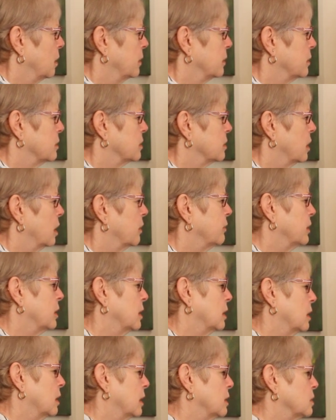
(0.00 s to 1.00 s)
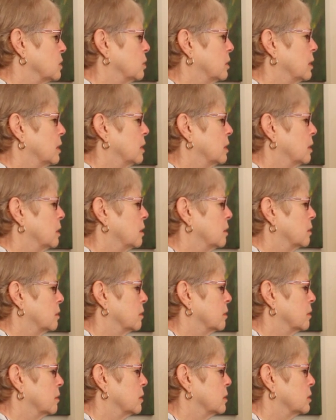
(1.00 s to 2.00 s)
Soften it as well.
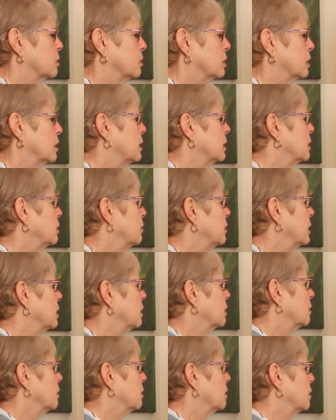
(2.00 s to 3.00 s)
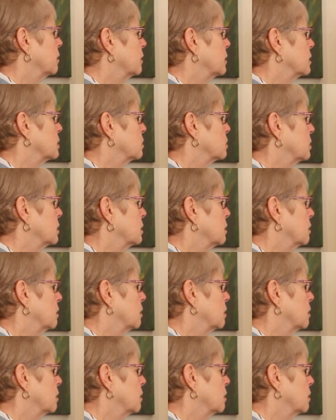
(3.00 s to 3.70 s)
This one a little bit, this one.